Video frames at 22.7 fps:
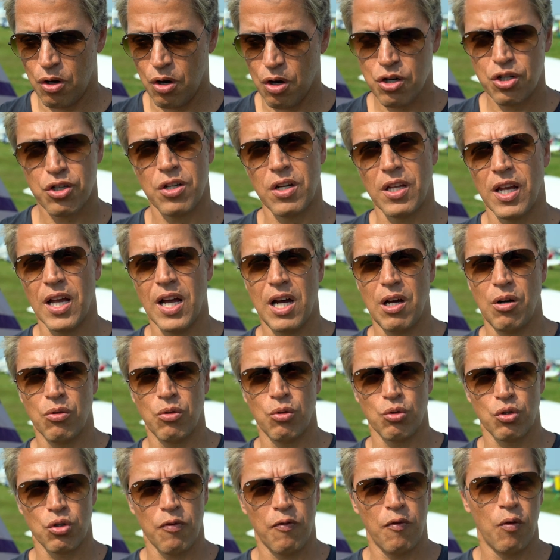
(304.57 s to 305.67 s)
auctioning out
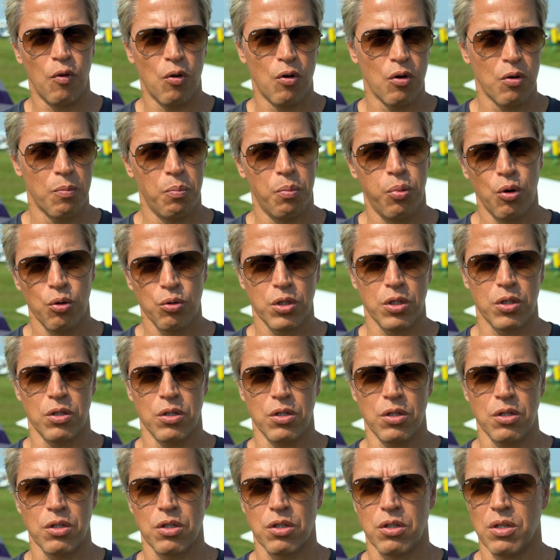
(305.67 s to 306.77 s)
those four
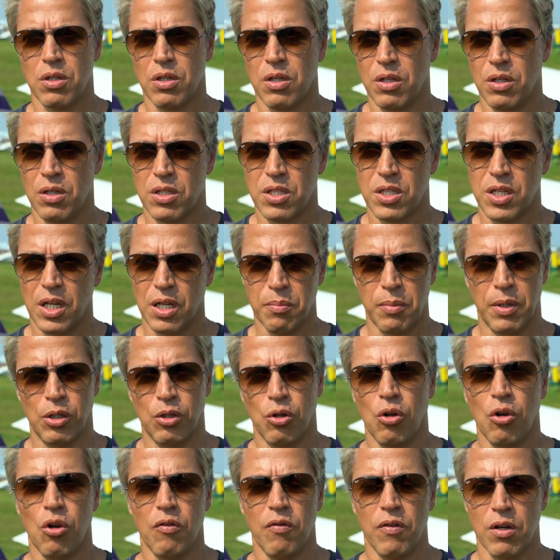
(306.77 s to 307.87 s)
posters signed by
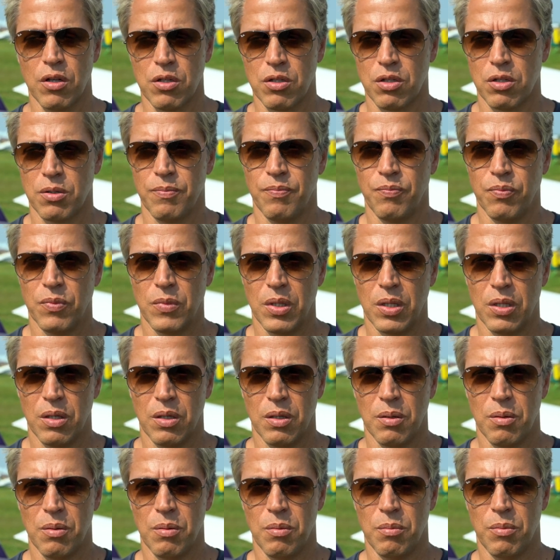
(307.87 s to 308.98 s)
all of us
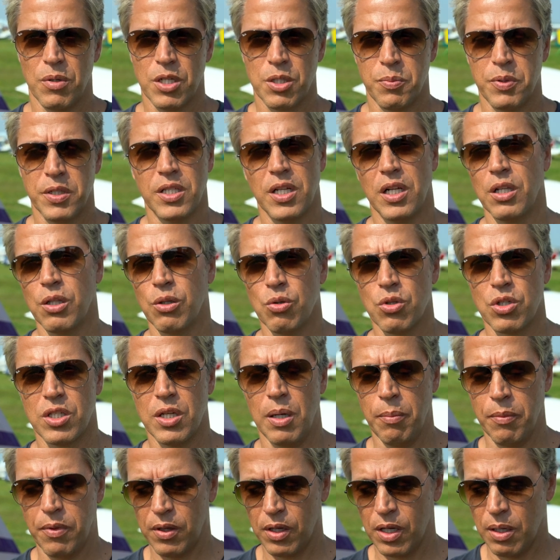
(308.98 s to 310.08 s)
must be telling you
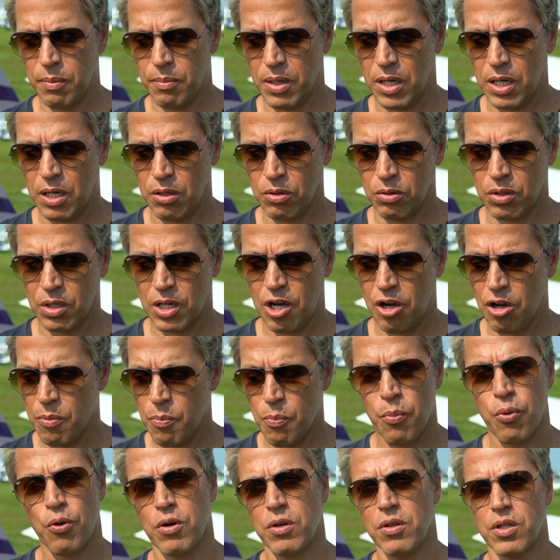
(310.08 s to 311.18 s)
something about how
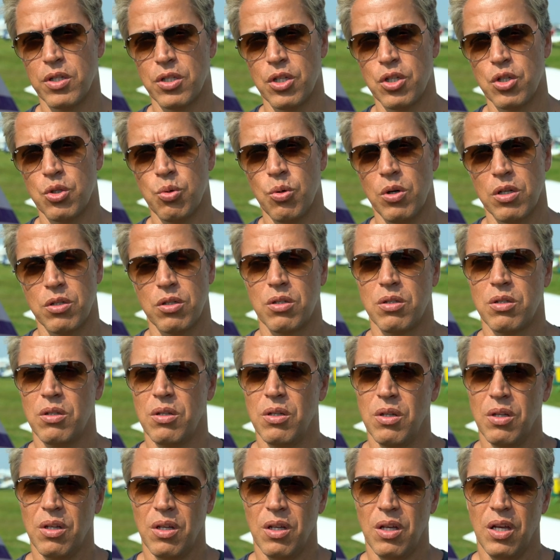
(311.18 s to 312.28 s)
important this is to us.
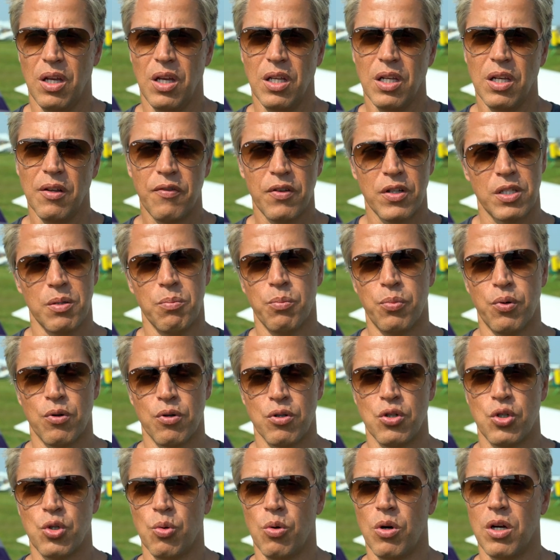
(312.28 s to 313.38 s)
And if it's
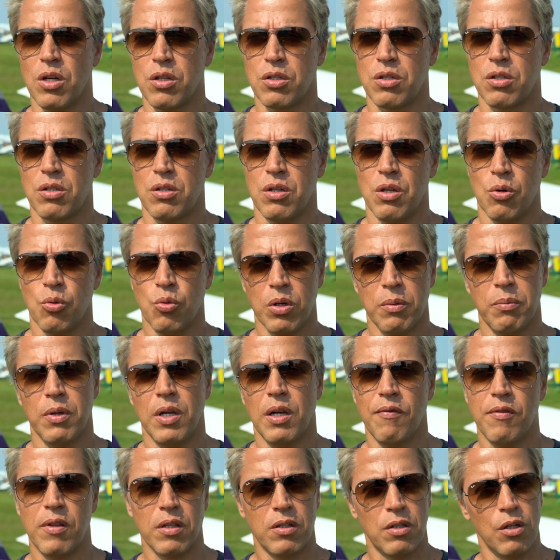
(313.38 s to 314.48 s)
important to us, we
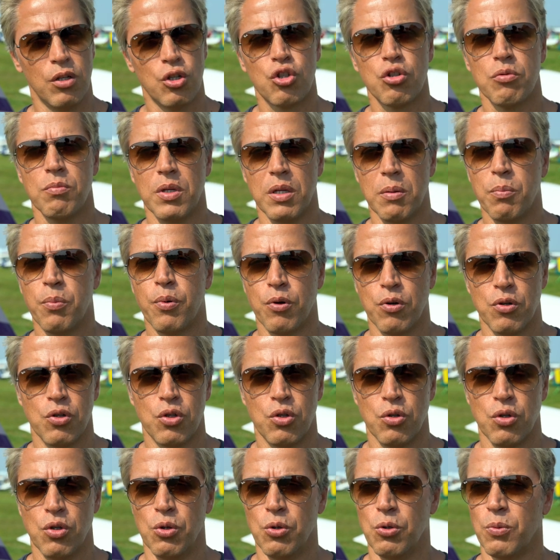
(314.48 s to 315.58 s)
believe that it should be important
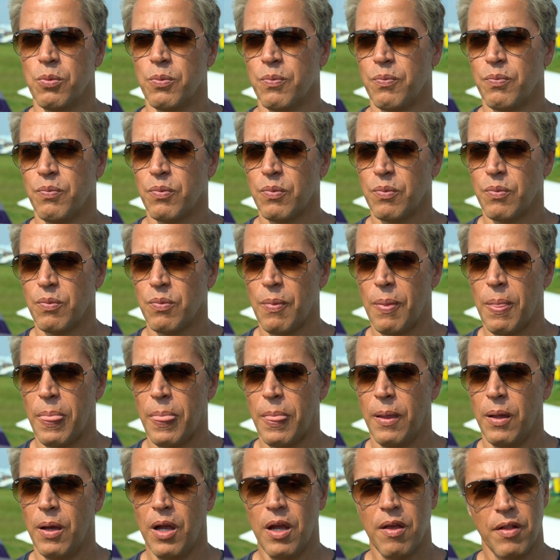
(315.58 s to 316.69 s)
to you
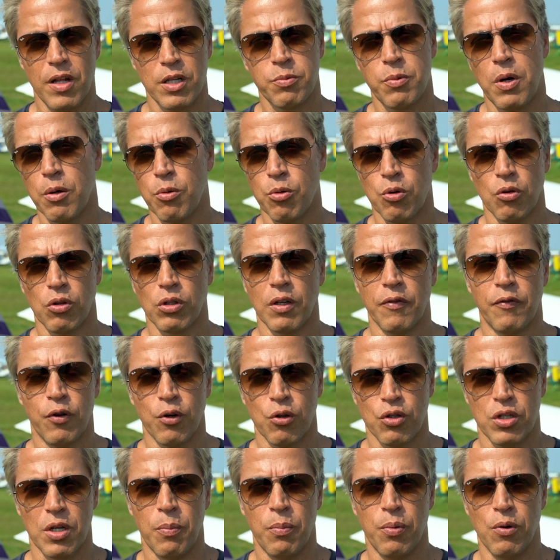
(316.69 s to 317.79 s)
and that's why we're looking for
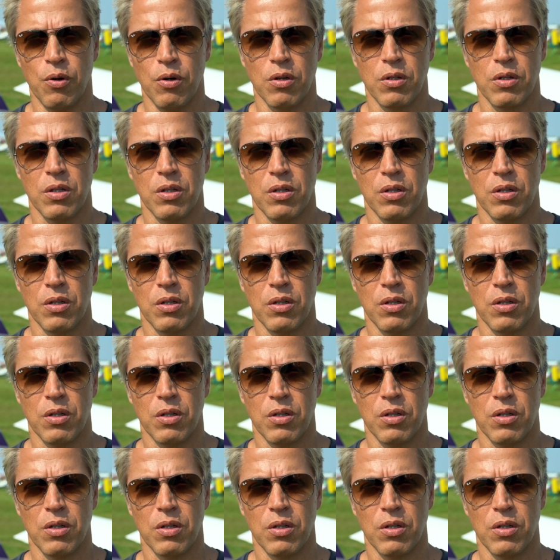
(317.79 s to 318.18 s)
your support.